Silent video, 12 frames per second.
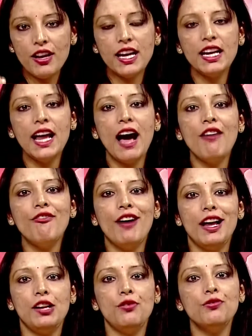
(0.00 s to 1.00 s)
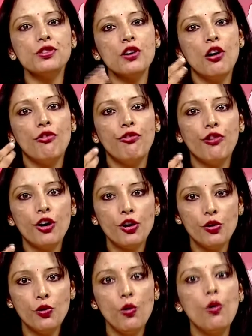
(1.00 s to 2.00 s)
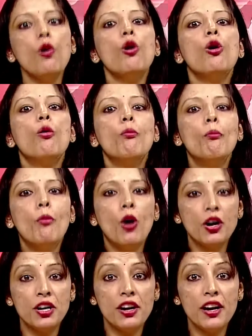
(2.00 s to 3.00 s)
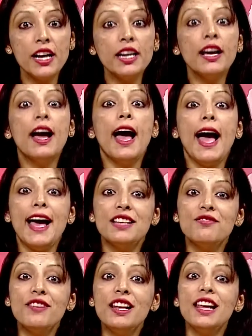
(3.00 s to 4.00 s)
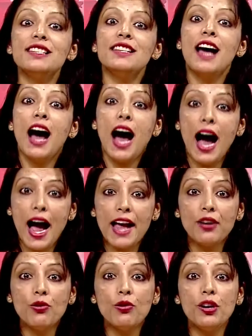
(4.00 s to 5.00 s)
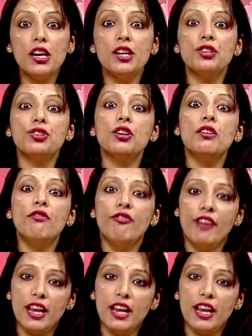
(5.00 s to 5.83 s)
we can have values for low, moderate as well as high correlation,